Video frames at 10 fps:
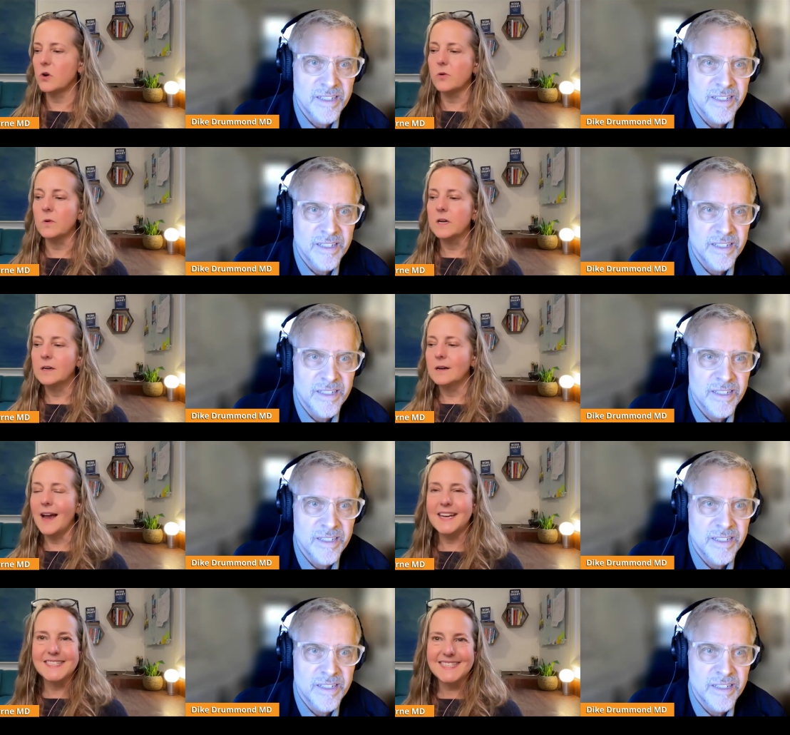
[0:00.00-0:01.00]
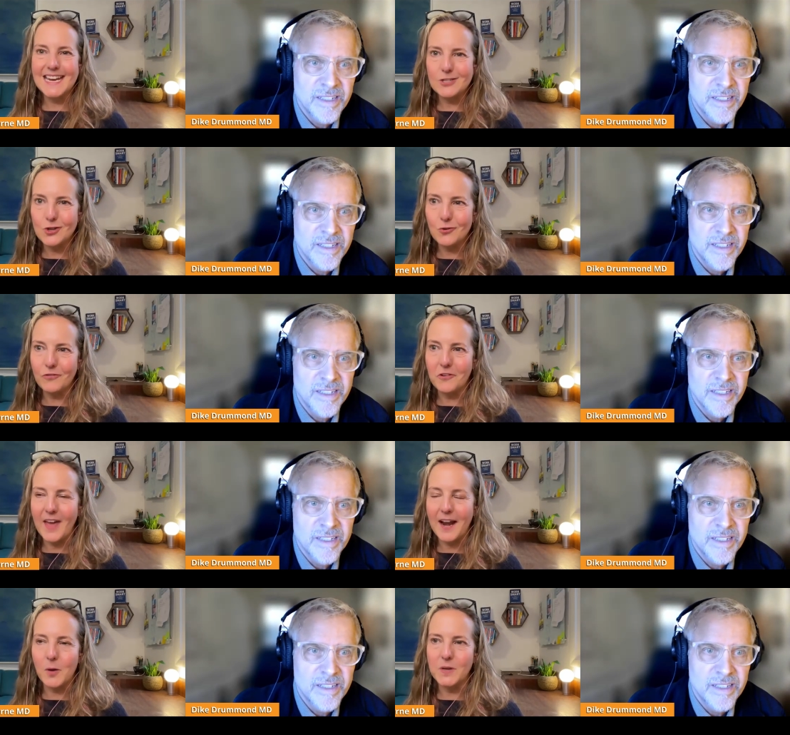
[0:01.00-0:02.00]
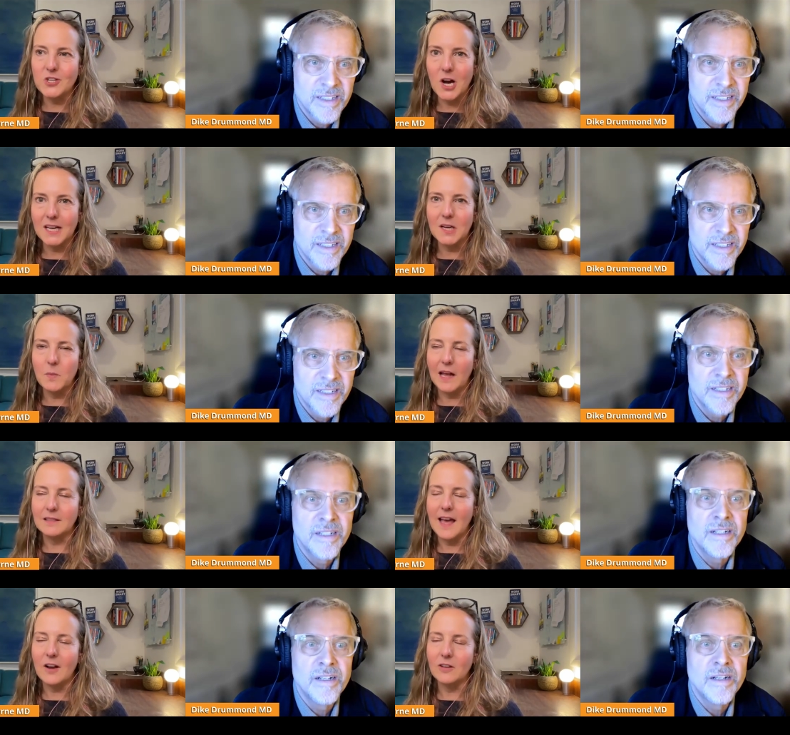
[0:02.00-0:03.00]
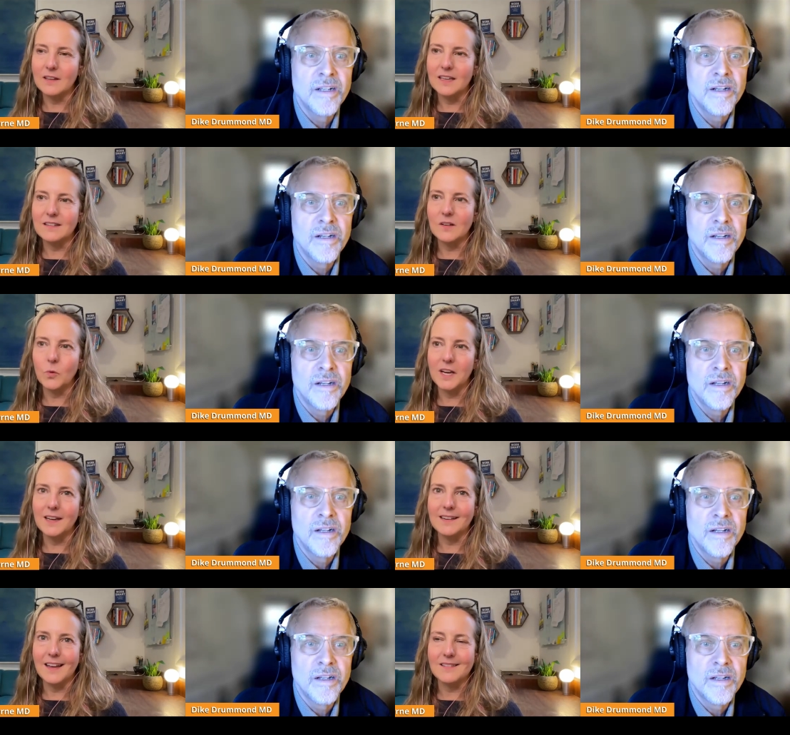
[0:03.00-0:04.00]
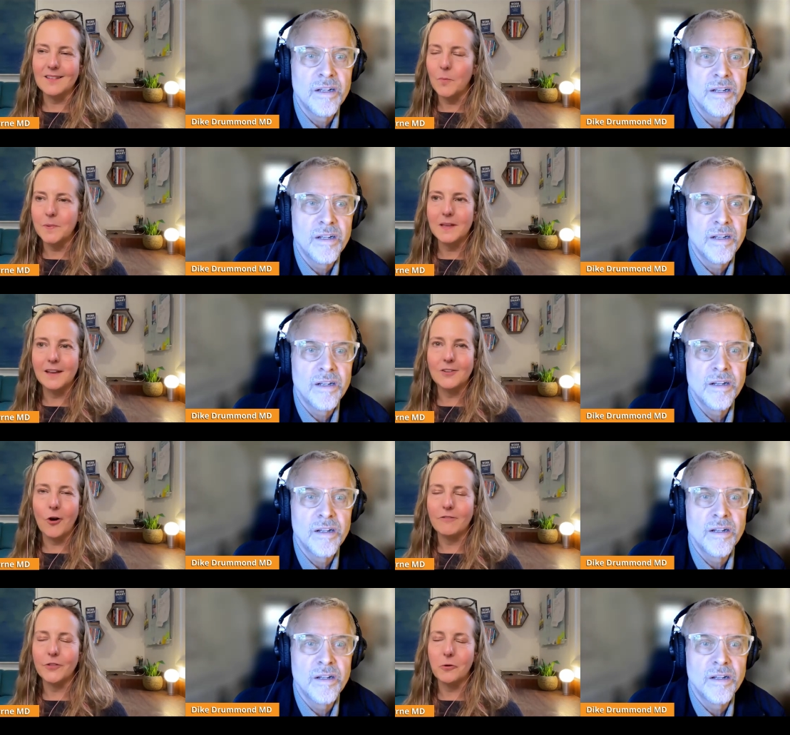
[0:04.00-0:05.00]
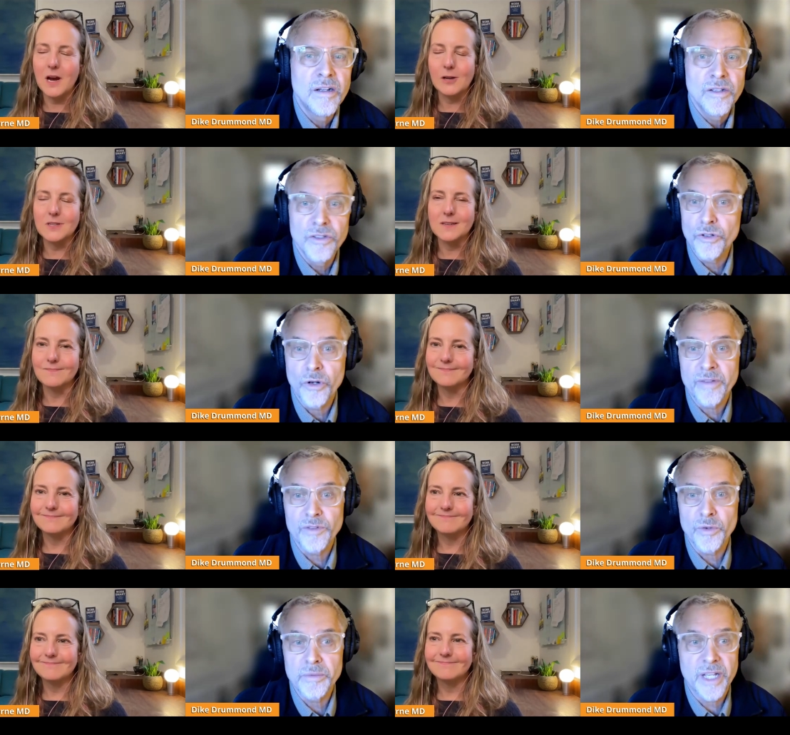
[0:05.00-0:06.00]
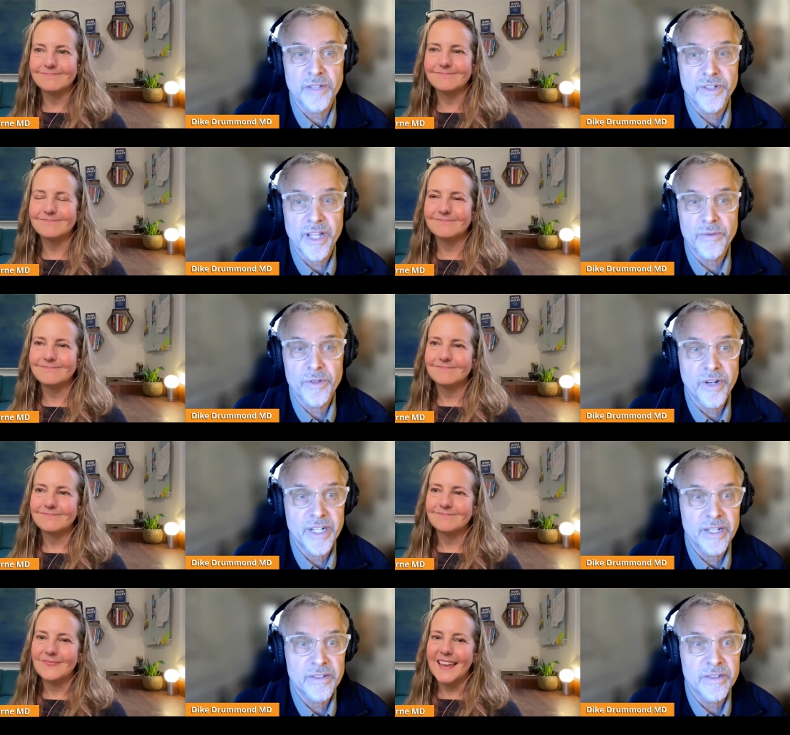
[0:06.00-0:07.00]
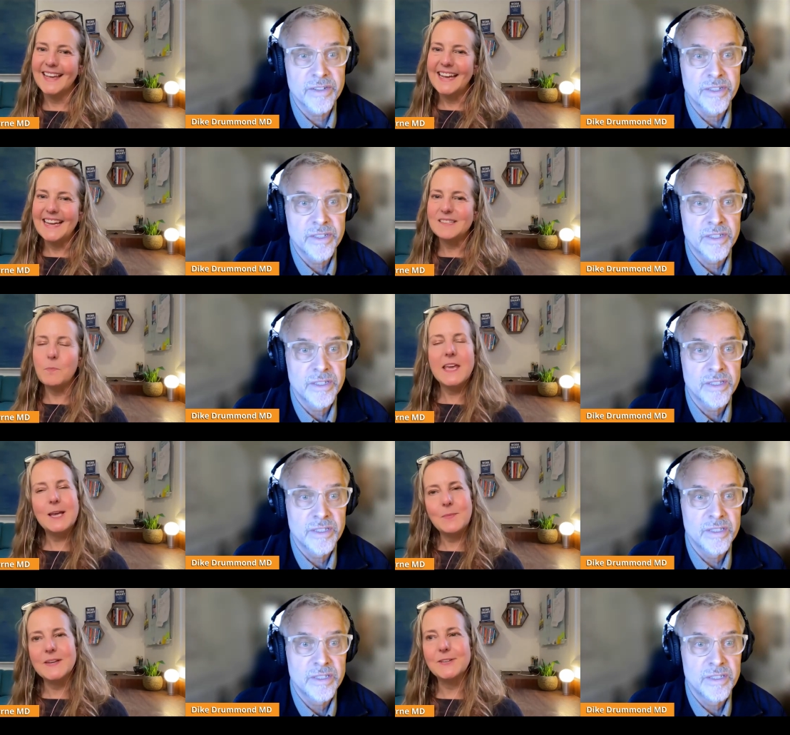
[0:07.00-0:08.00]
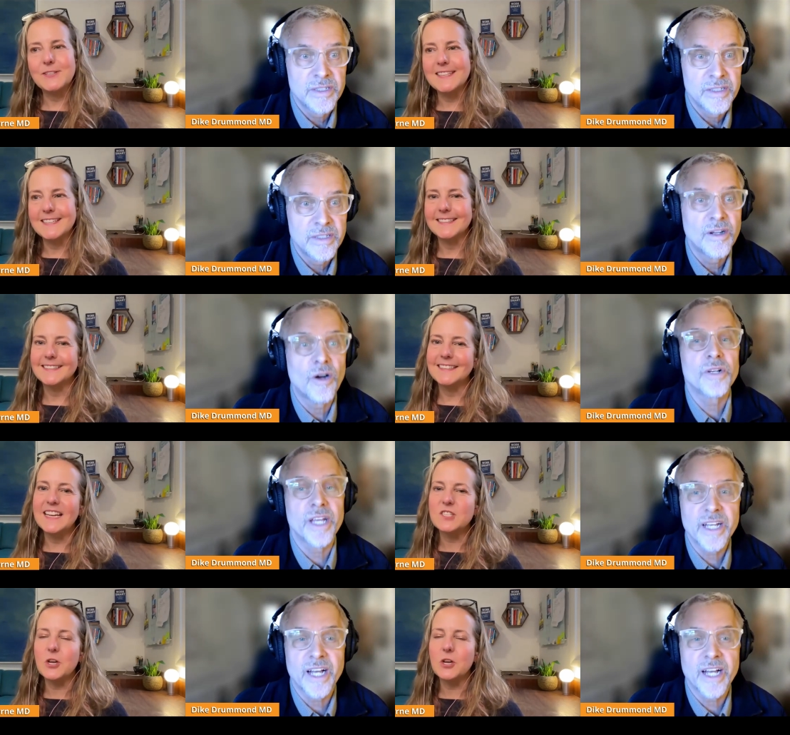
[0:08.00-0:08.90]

Speaker 1: So I guess stay tuned for that. I'll be talking about that on LinkedIn when it gets up and off the ground. You
Speaker 2: don't have a website for that one right now?
Speaker 1: It's being built.
Speaker 2: Okay. It's